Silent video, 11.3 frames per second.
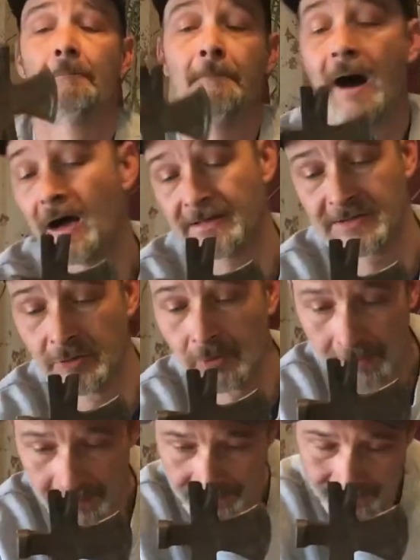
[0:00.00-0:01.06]
Box
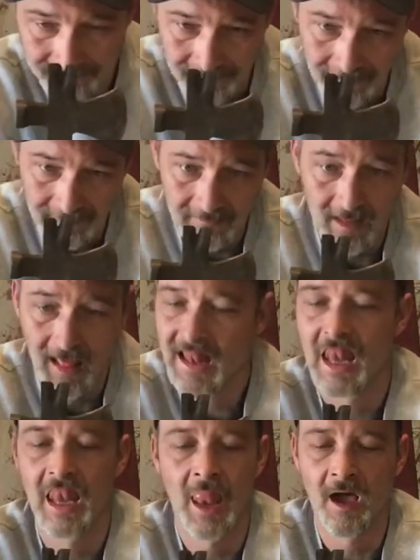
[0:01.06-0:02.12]
tools.
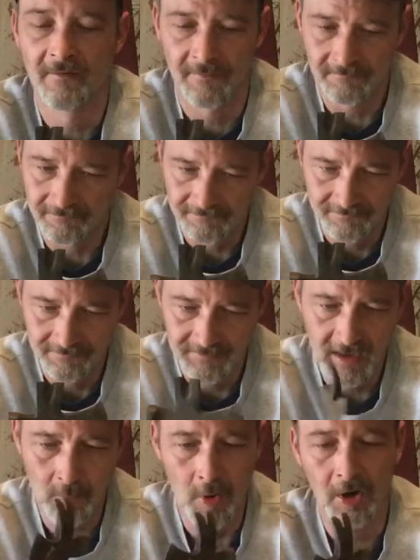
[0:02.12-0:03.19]
Love them.
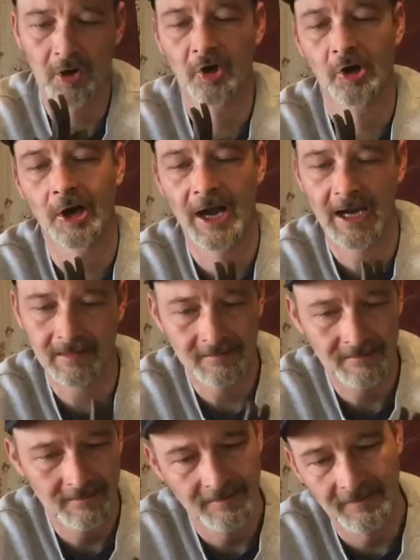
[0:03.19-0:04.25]
They work great.
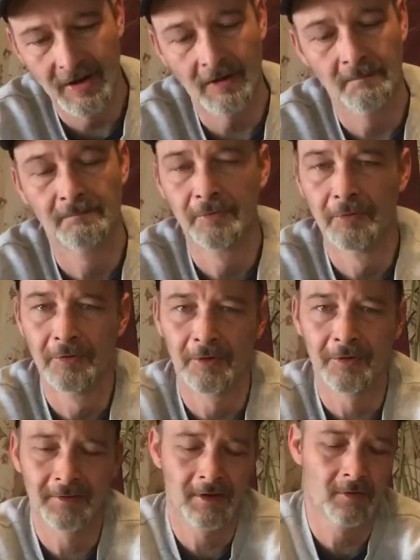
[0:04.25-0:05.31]
They're
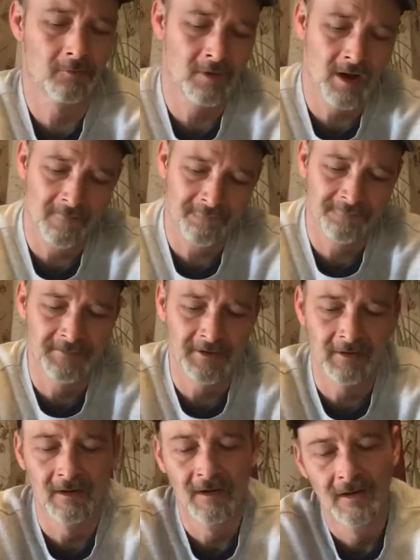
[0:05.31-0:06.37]
brutal. They're rough.
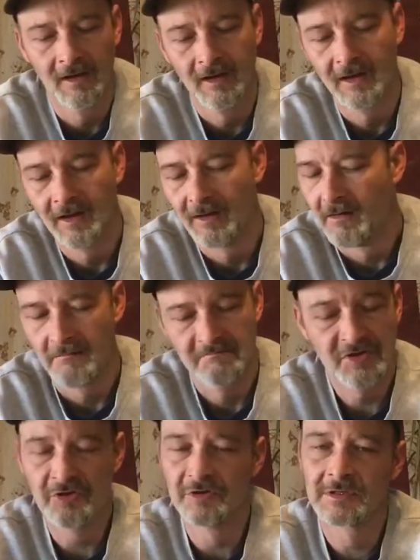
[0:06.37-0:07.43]
You
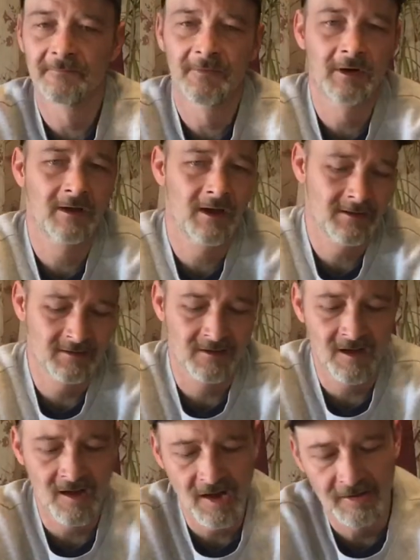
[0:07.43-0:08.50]
use them for cutting
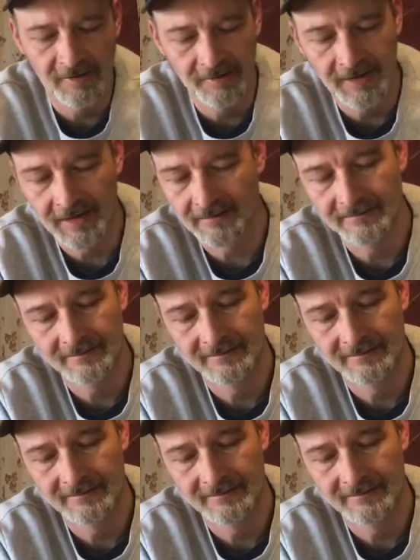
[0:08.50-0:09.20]
concrete.